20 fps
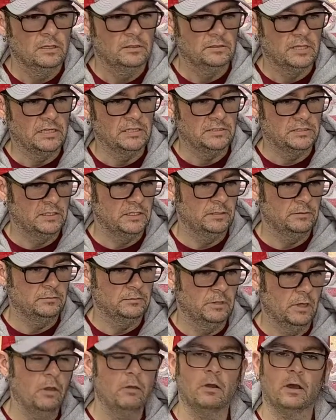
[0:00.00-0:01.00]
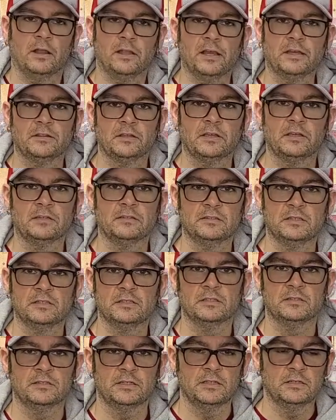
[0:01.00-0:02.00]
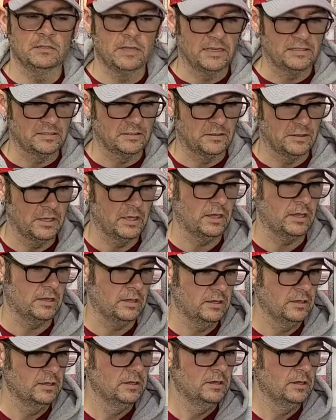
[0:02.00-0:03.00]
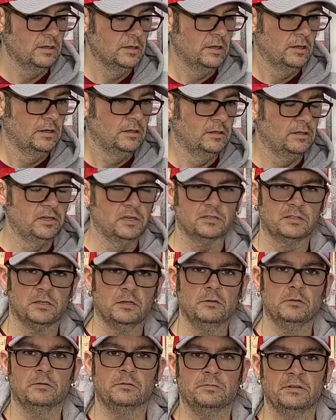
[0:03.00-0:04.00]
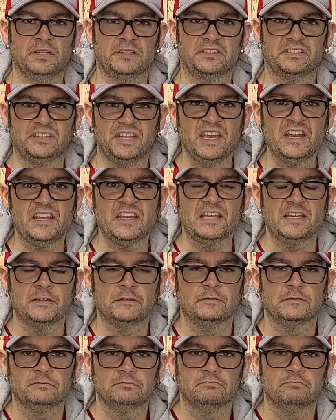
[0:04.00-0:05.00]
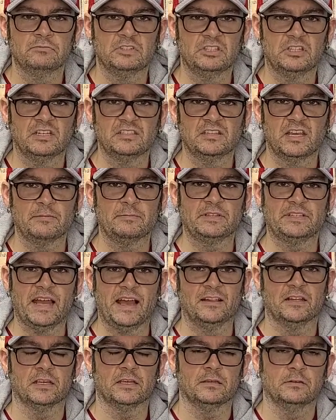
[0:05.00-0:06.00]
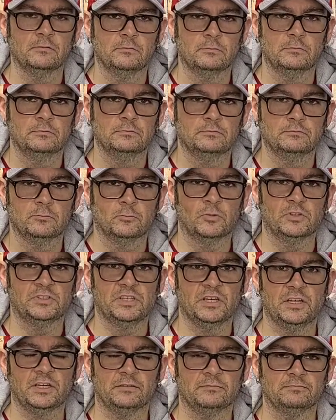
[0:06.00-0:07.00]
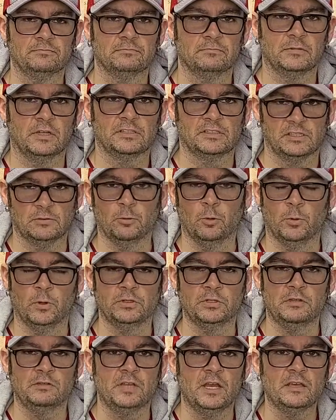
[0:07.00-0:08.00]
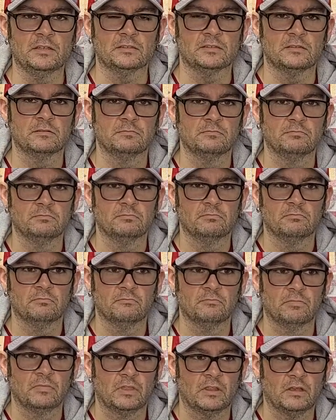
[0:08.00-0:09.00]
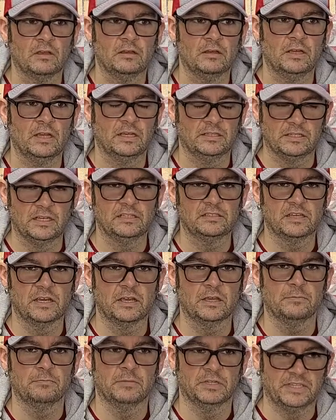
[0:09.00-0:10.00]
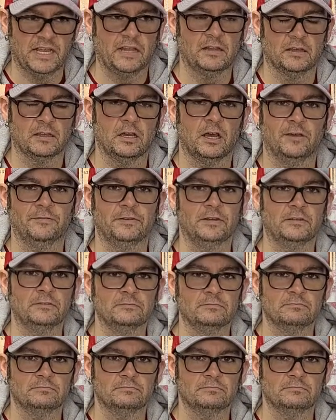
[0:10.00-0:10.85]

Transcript: Tasted it. Oh, I like the consistency, nice and thick. And she goes, ooh, it's tinny. Tastes like metallic. What's in it? I said, well, what do you taste? It tastes like metallic coffee.